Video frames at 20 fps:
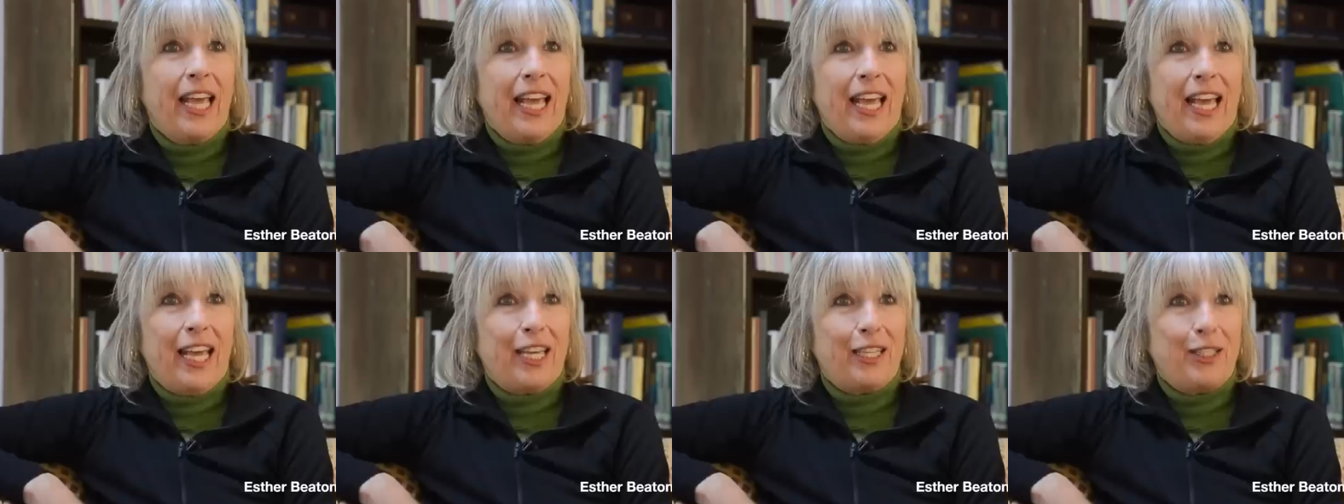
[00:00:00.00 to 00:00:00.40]

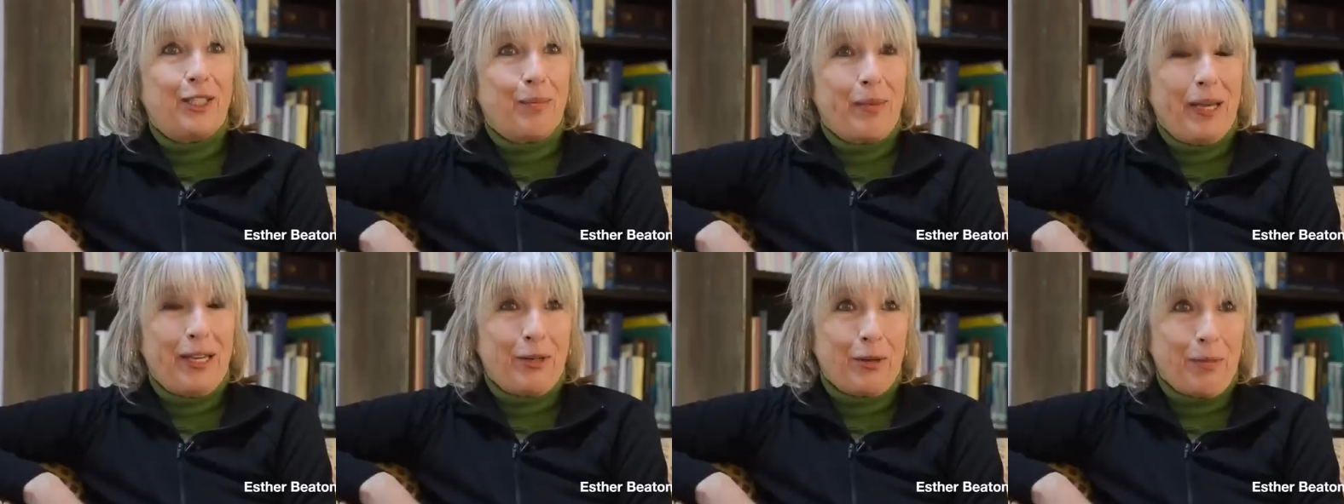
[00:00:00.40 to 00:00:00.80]
and you
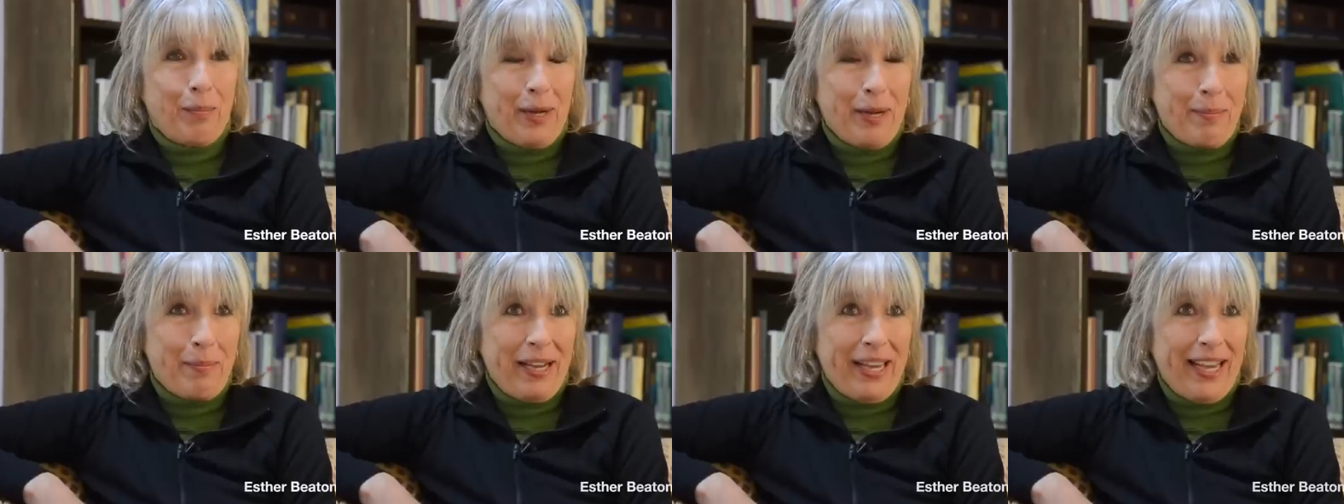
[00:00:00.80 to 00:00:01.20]
may note
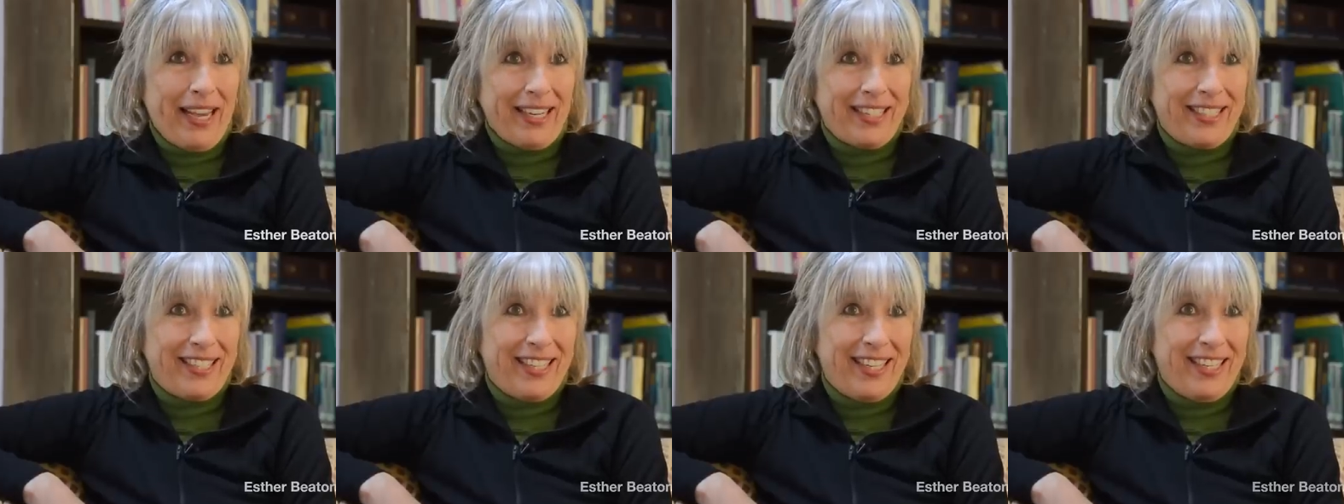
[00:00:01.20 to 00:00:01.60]
by my
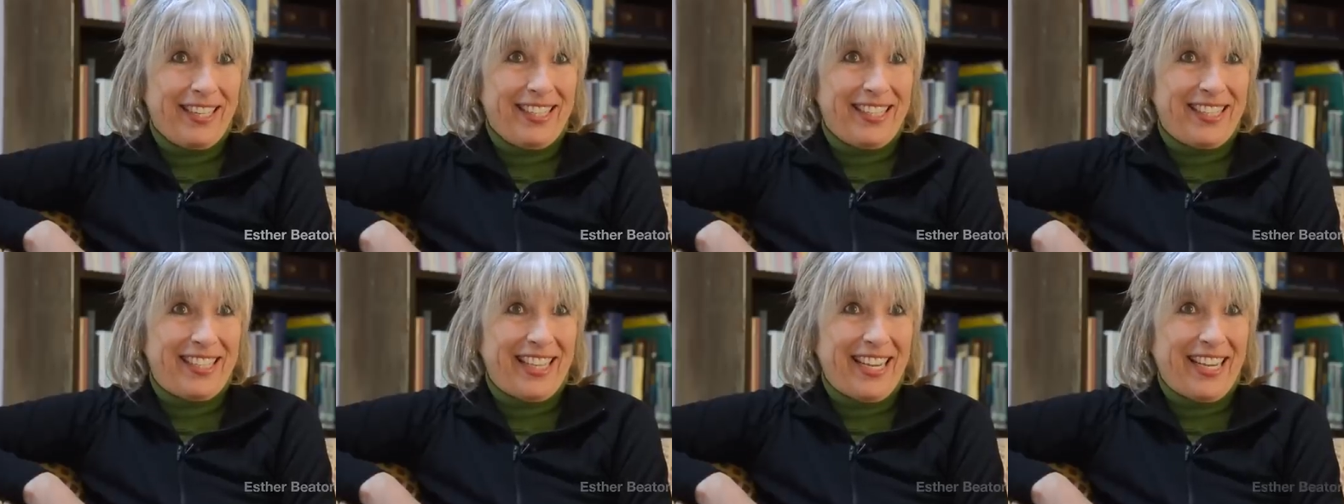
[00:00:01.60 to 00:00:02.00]
accent
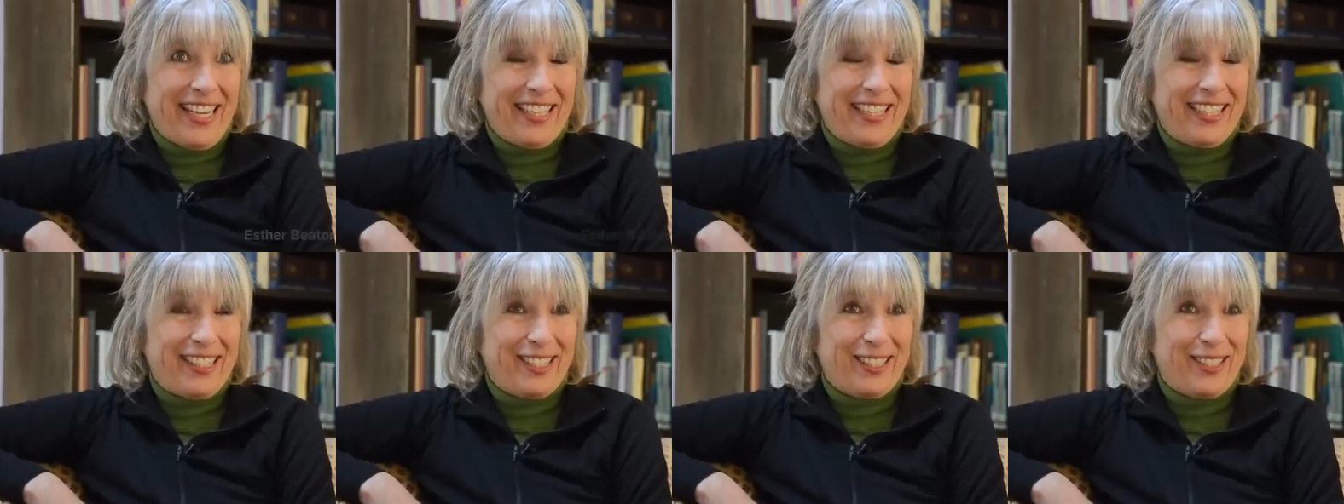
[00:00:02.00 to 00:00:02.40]

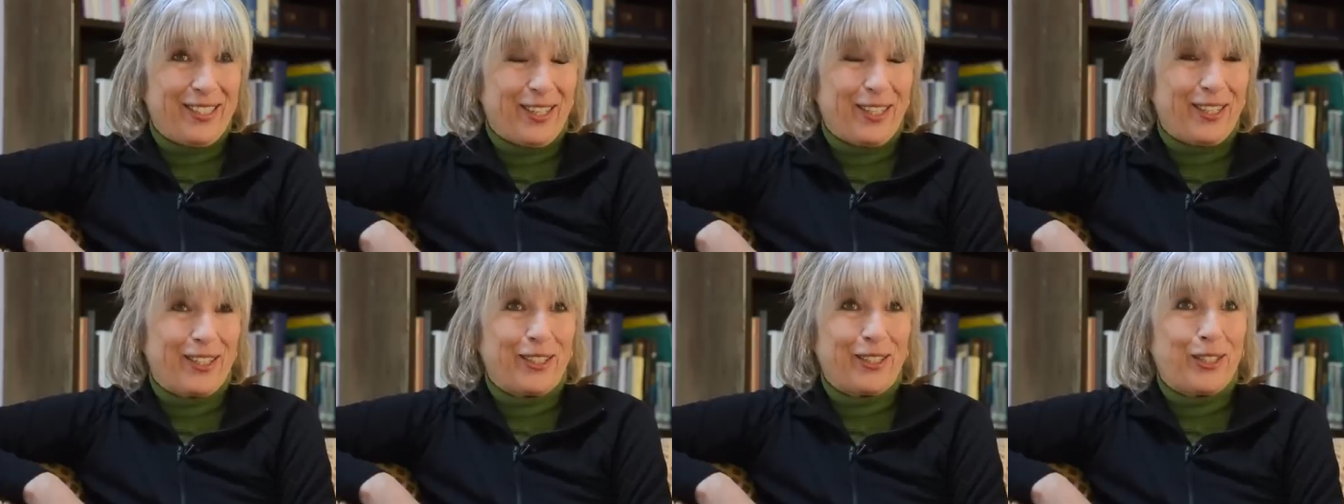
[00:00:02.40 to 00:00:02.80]
that it's
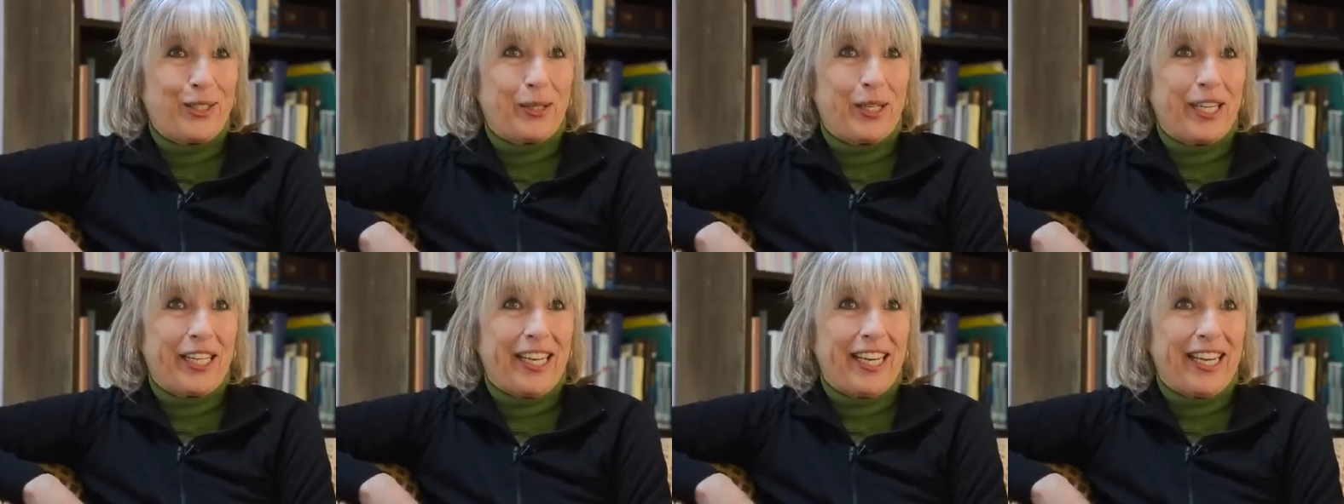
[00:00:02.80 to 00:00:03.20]
not an
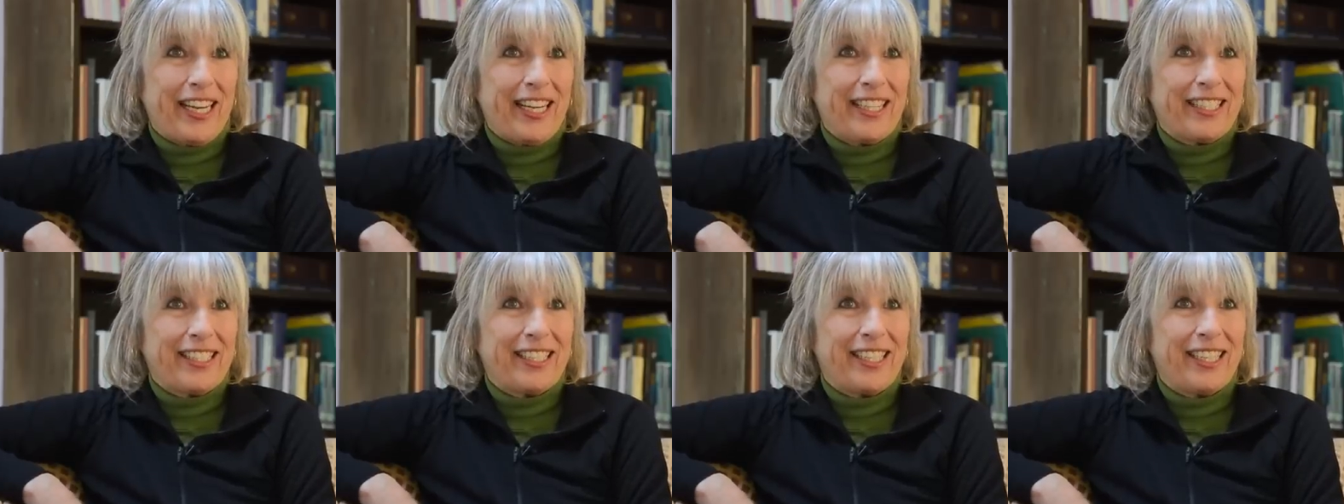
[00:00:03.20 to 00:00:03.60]
Australian
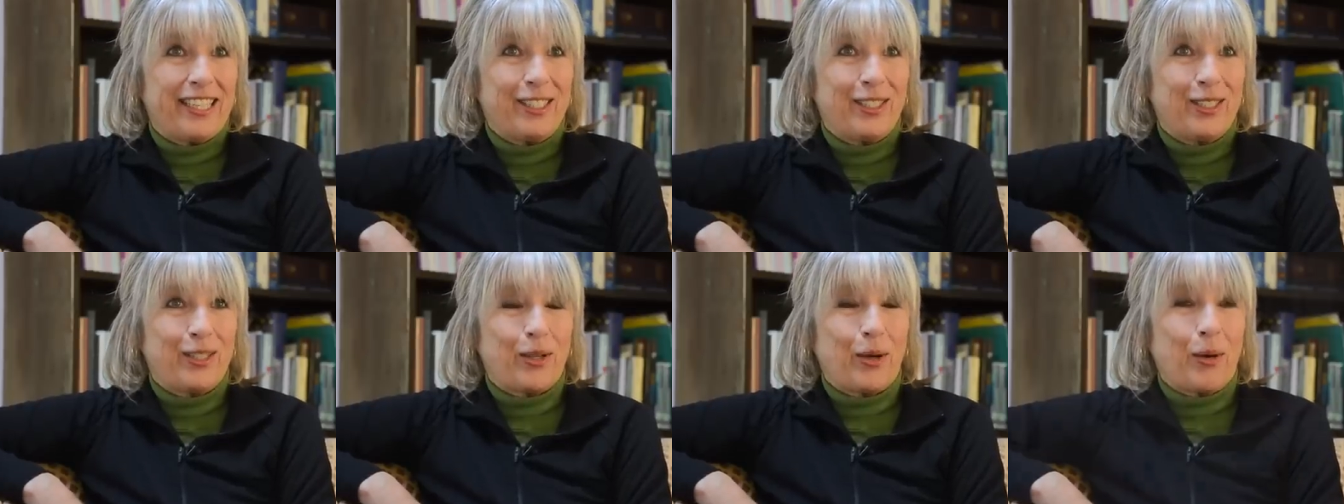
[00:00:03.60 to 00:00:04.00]

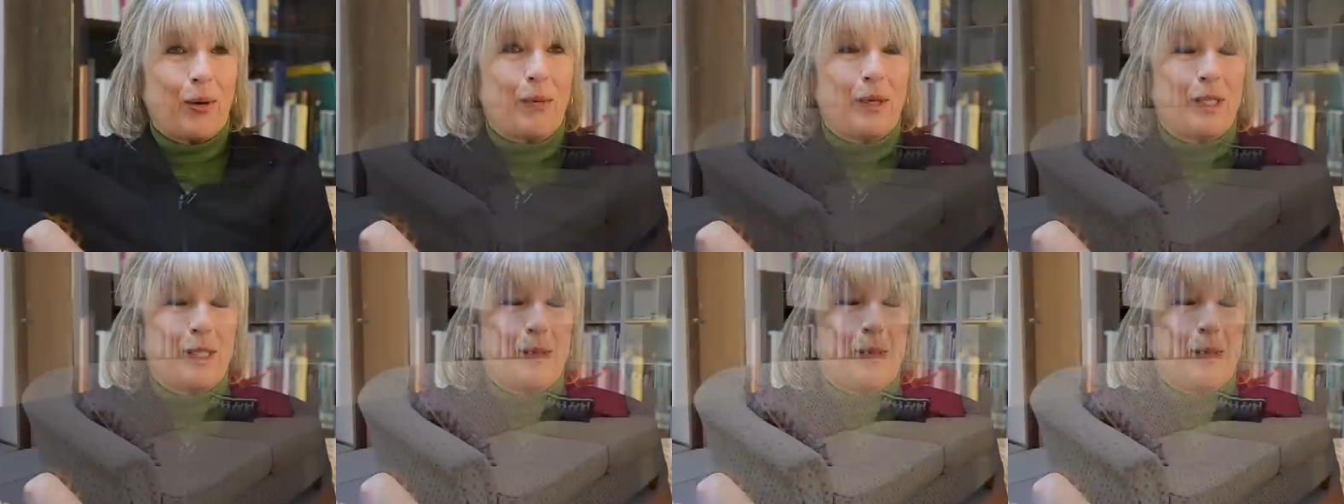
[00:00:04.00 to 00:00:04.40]
accent, so once